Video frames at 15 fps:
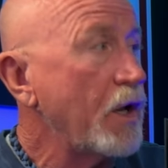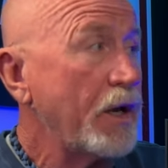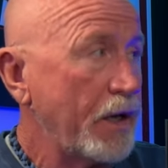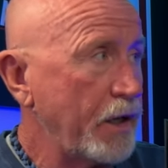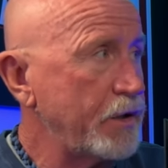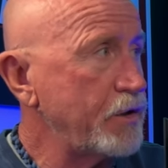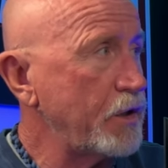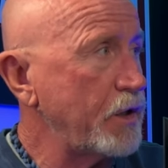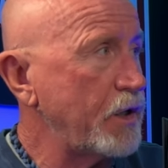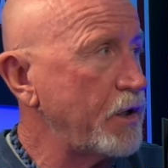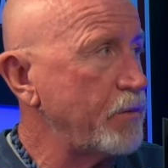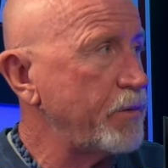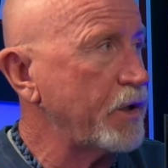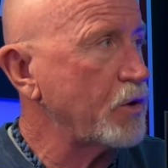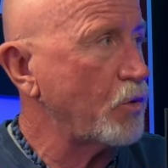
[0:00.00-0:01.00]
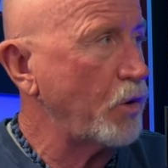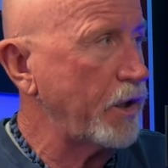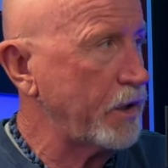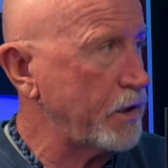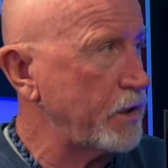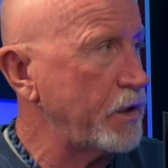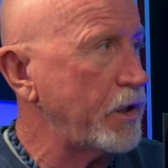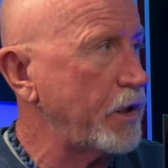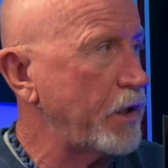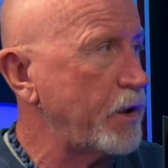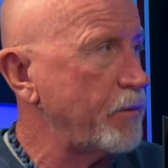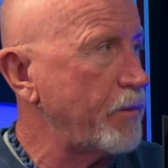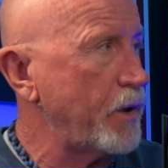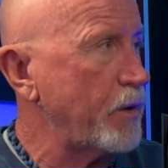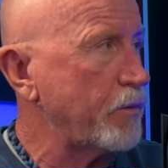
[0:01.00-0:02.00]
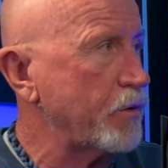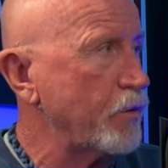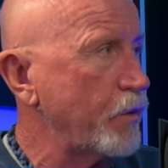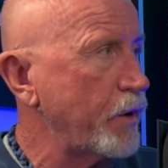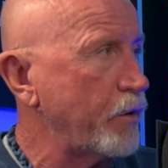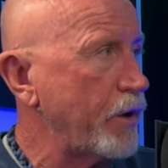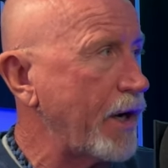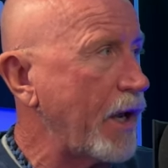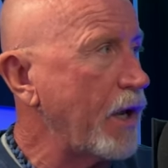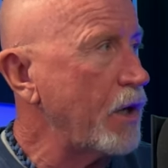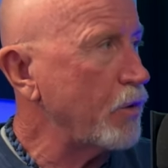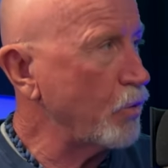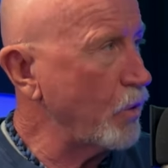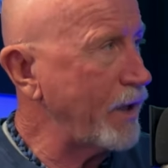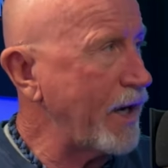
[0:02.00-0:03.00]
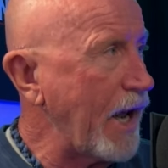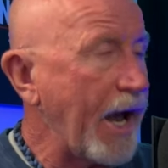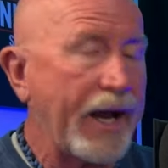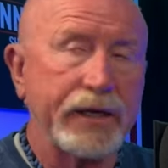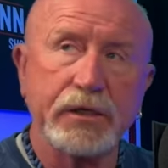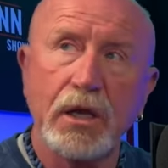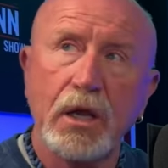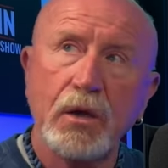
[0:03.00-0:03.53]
And you need to be quick and you need to be able to re- react.